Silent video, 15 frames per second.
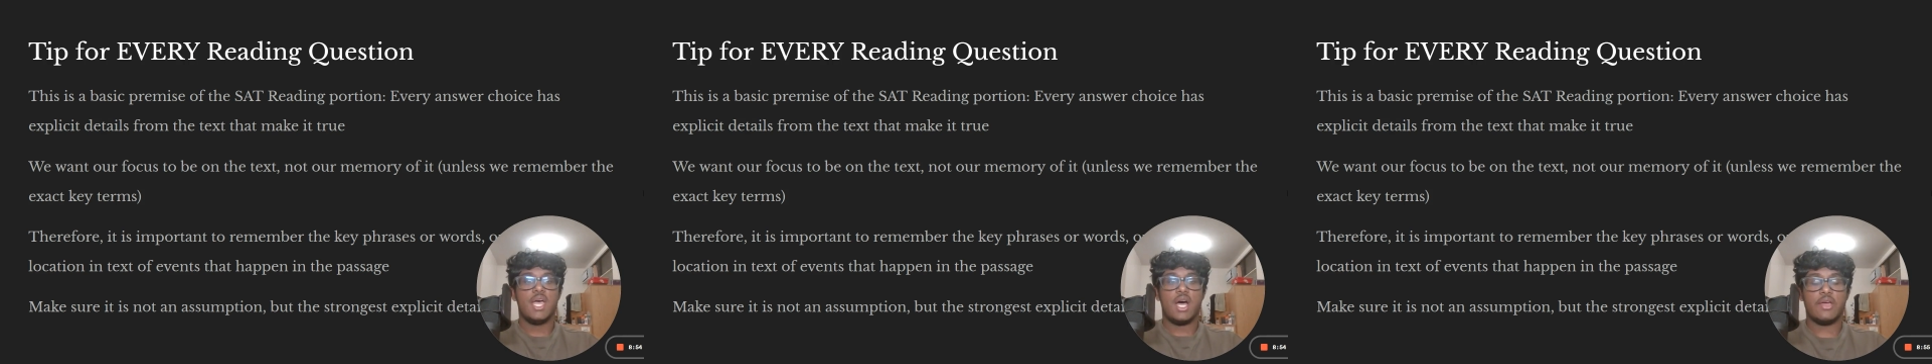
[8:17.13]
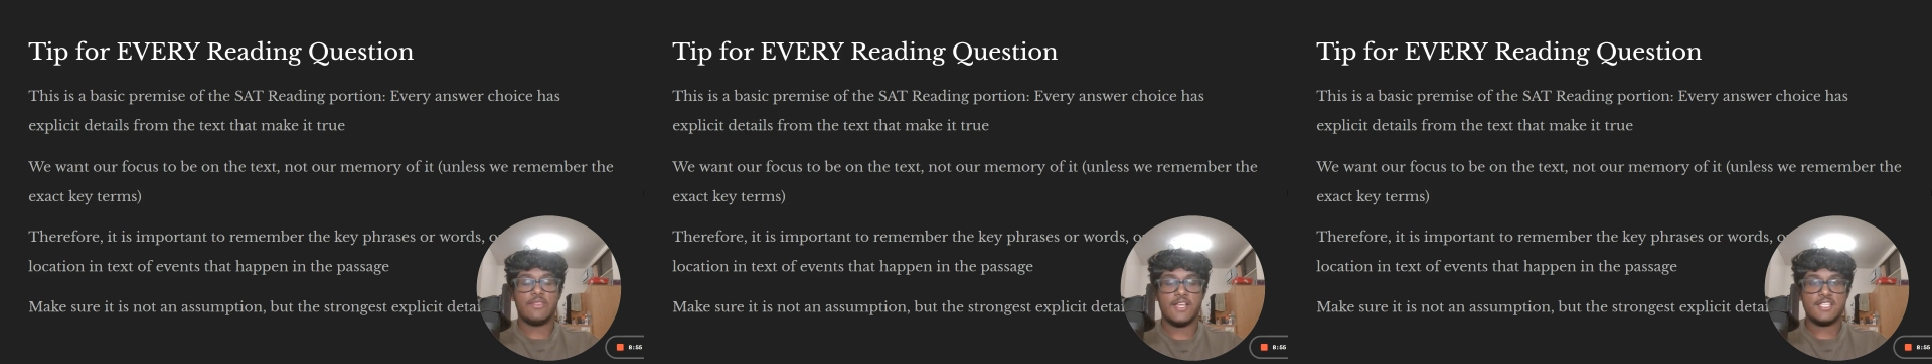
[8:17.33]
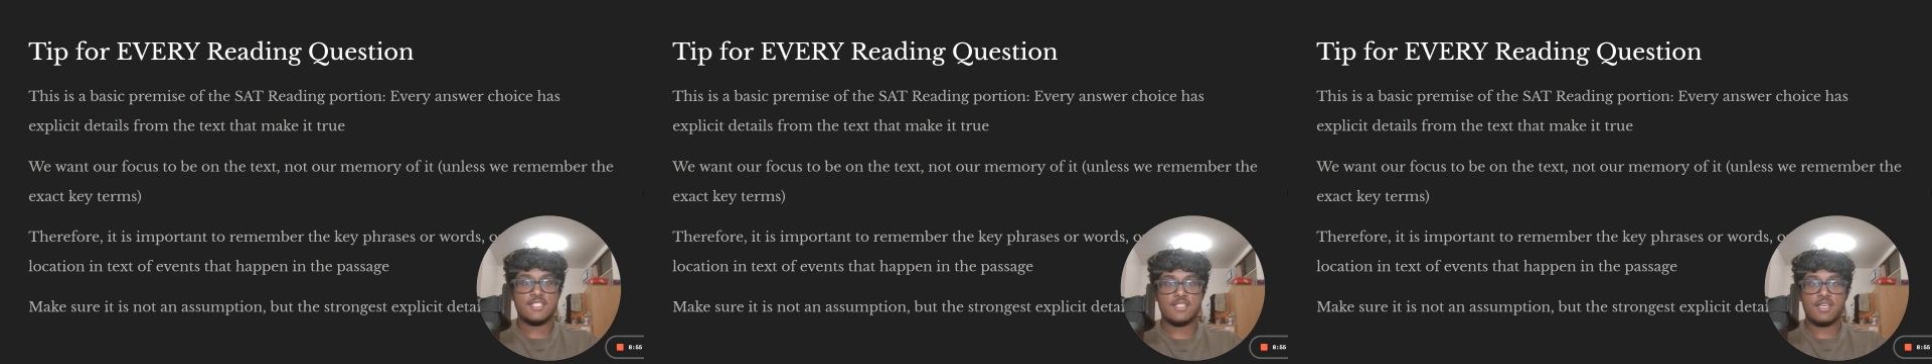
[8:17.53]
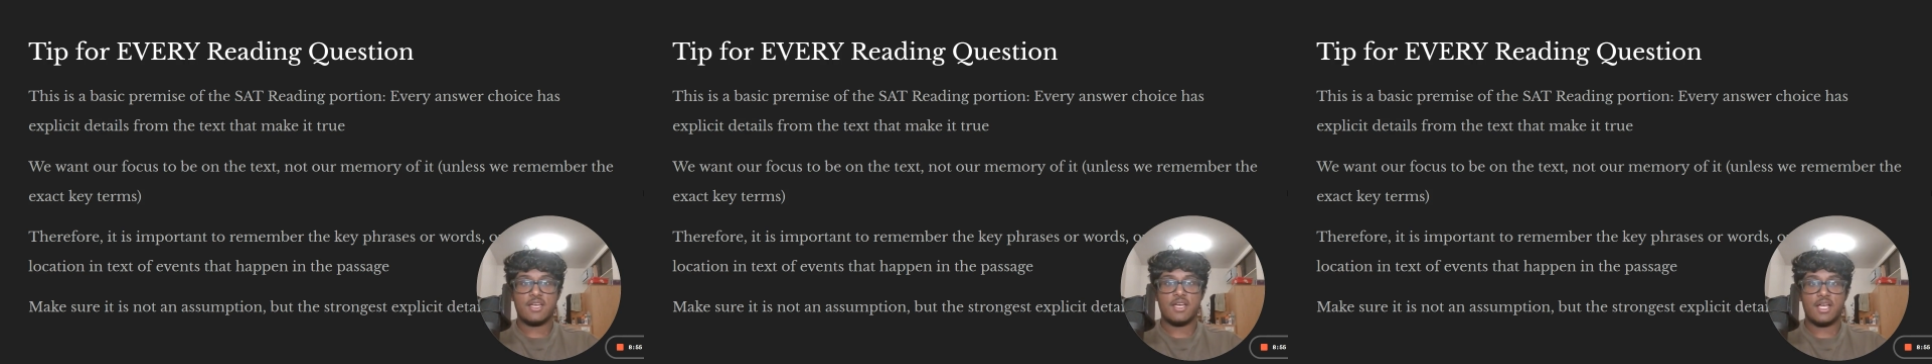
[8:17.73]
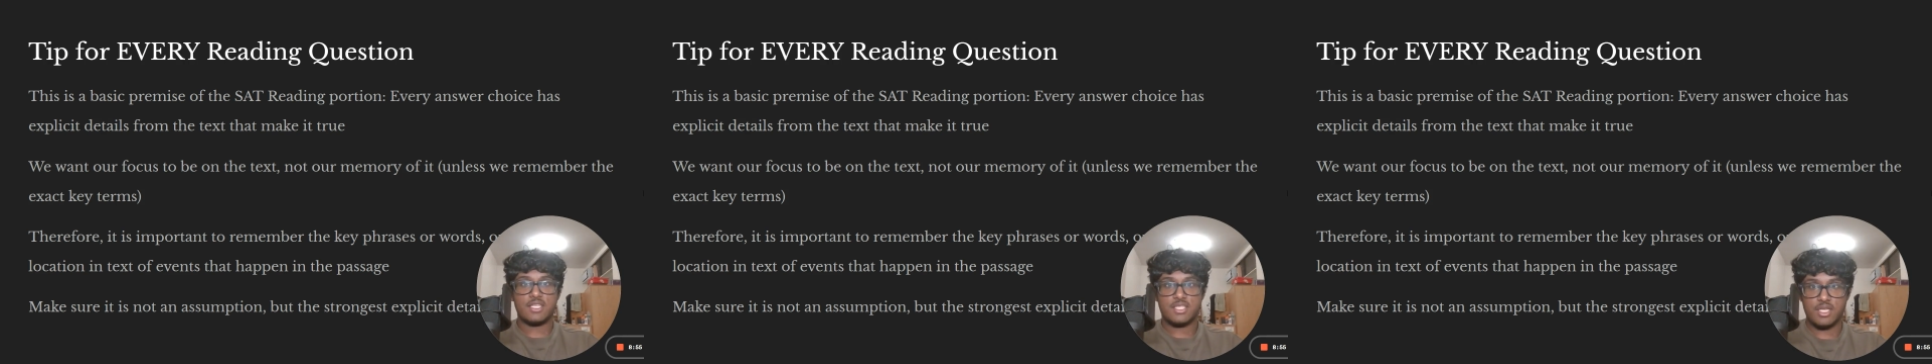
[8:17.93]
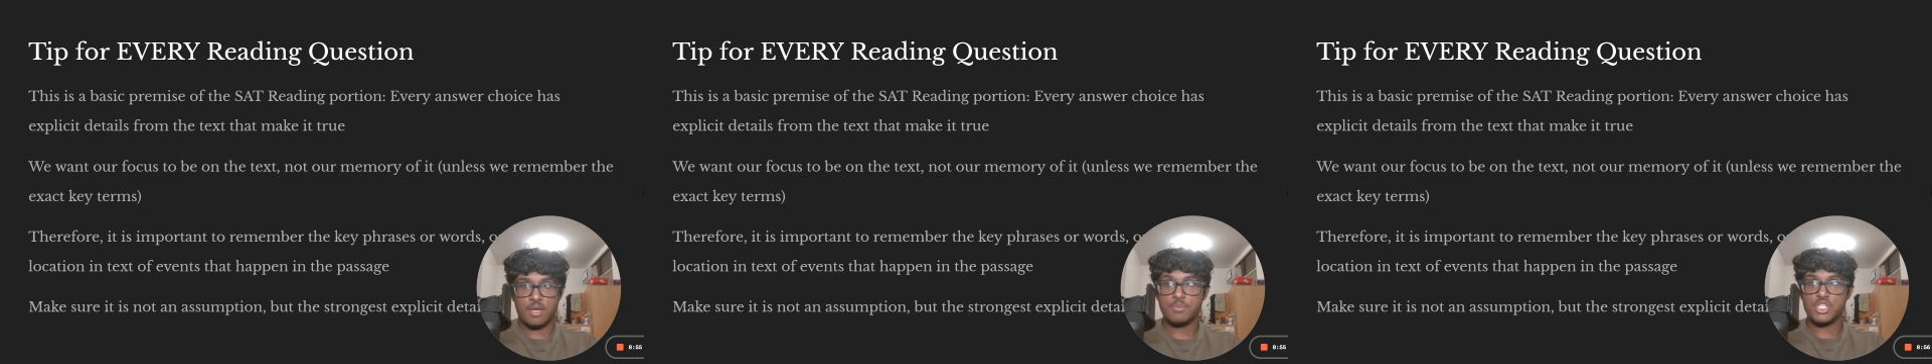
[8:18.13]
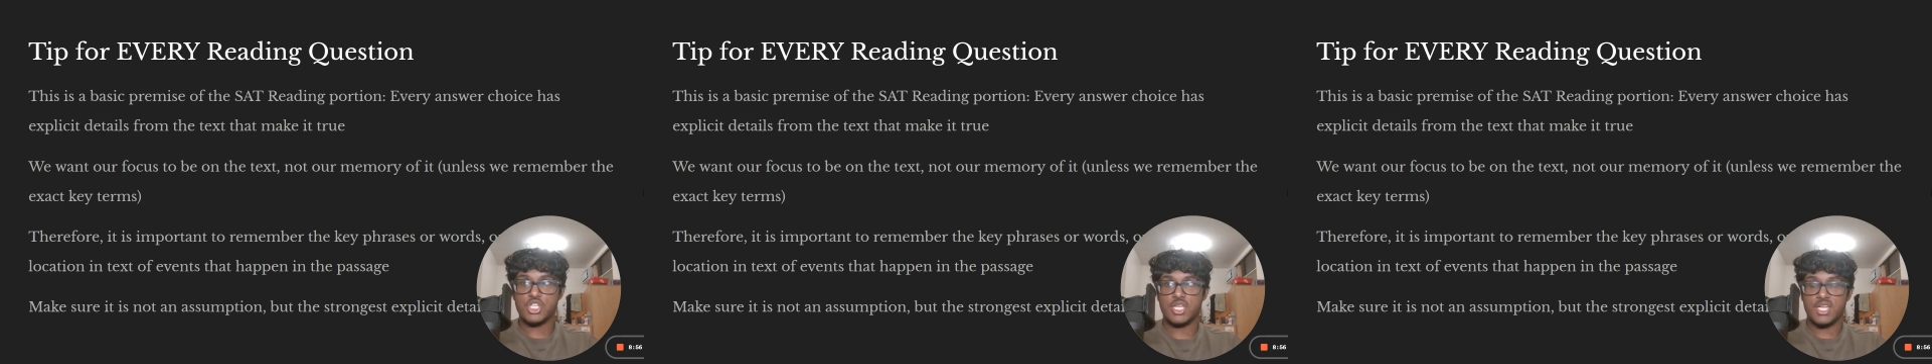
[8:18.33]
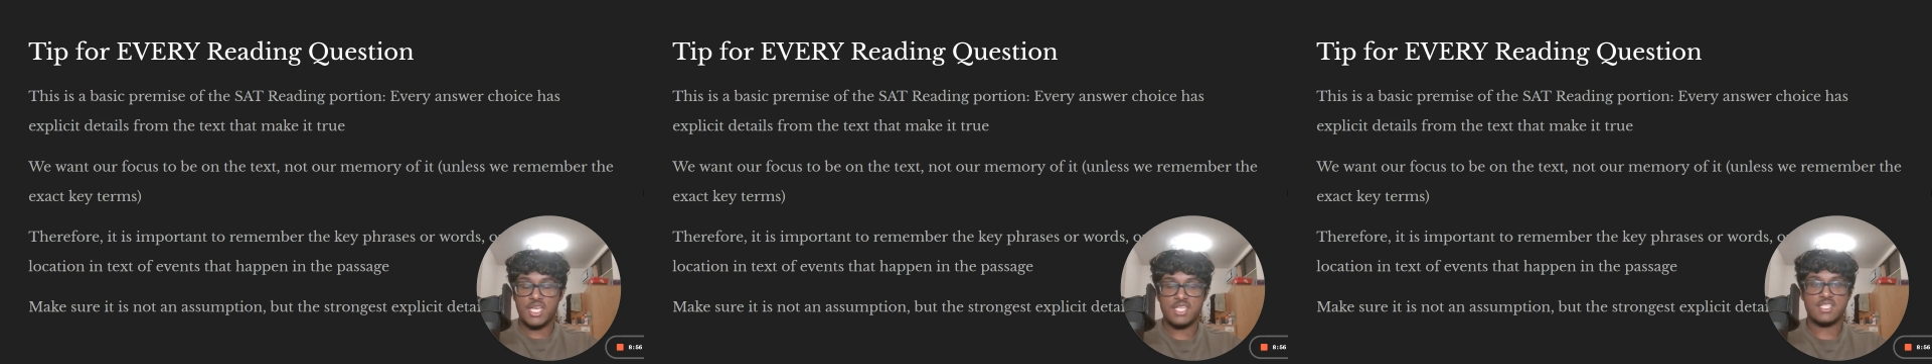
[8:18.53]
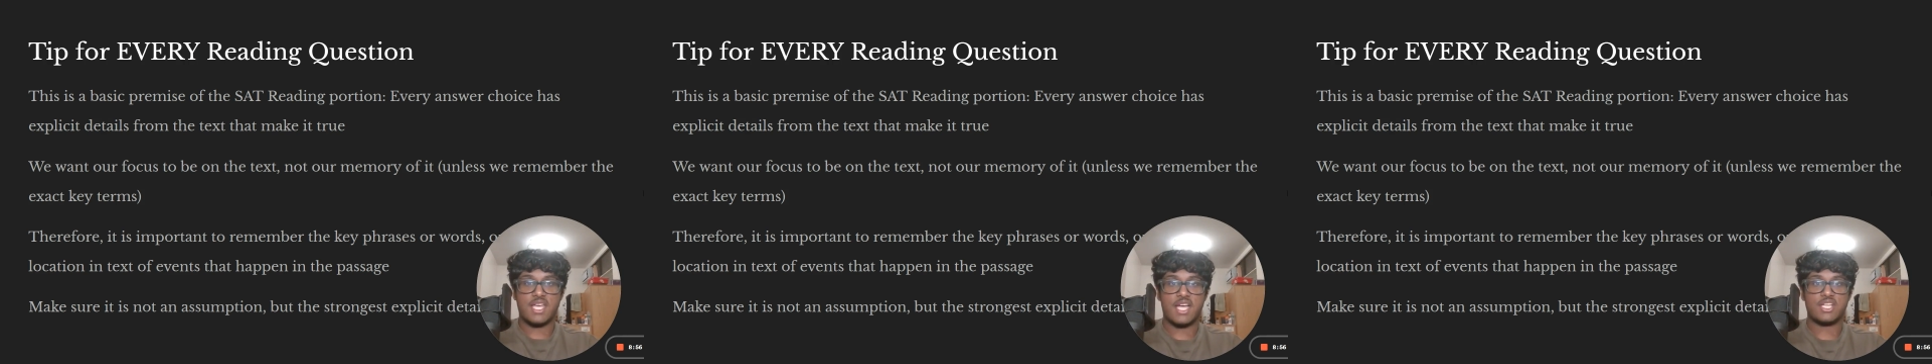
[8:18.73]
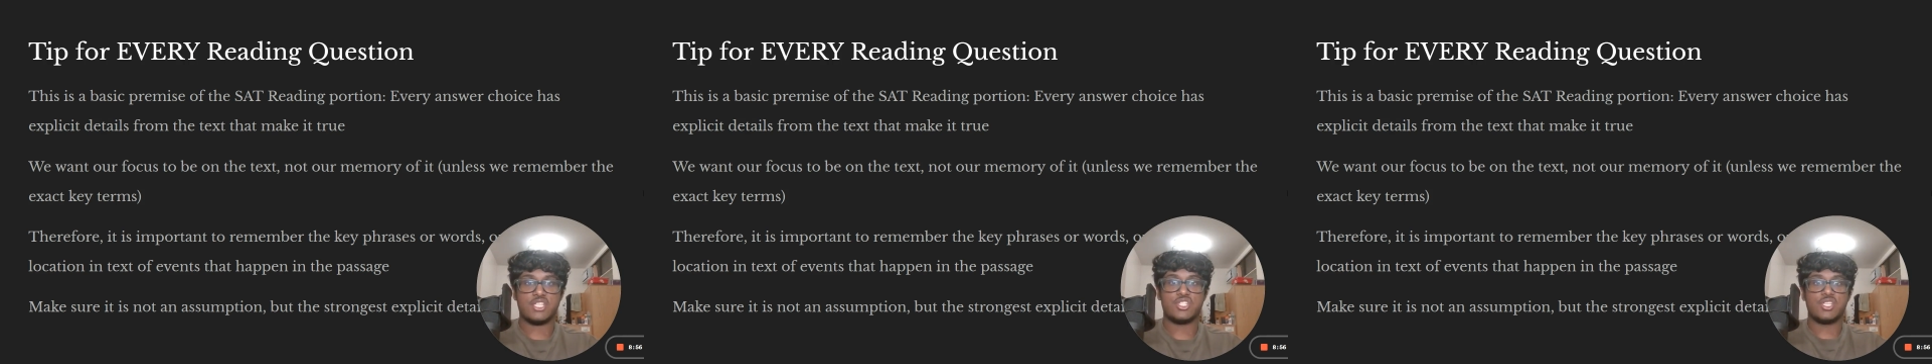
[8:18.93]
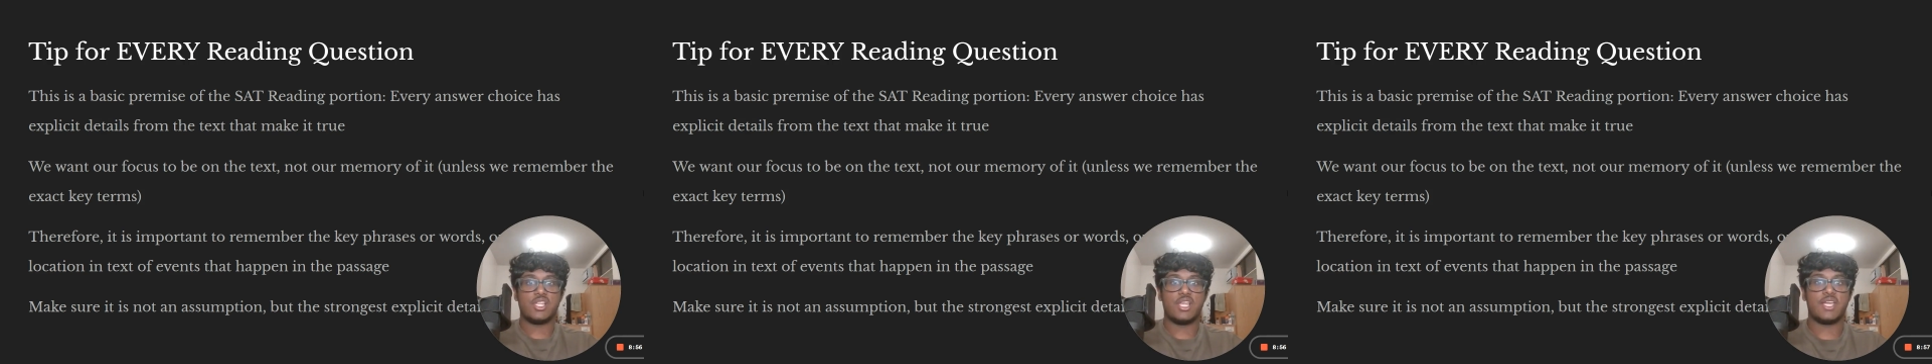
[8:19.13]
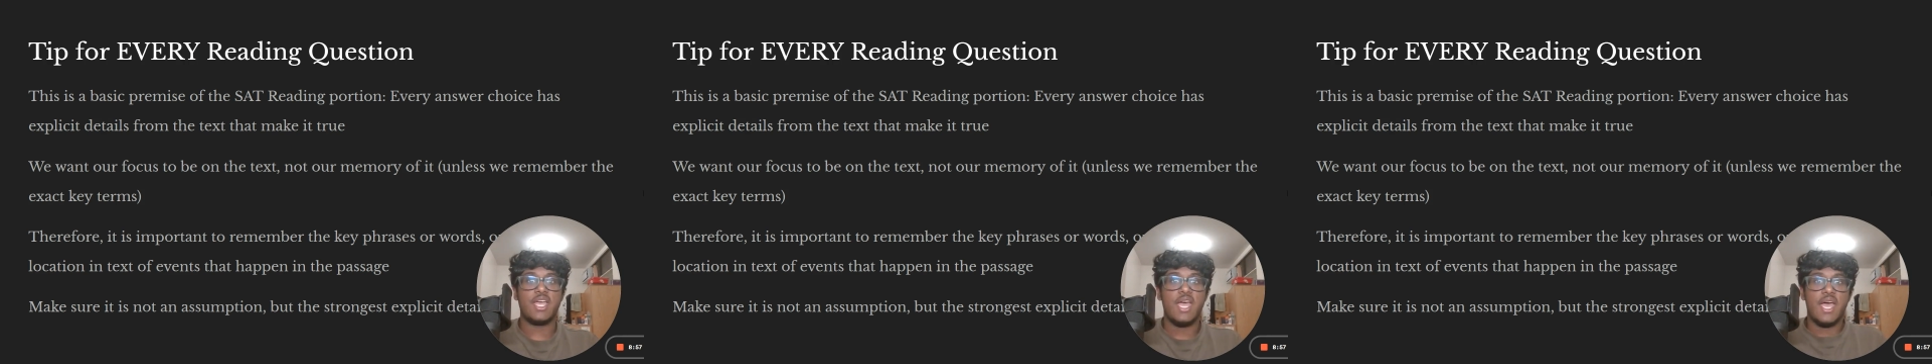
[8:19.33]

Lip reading: Unless the assumption is actually like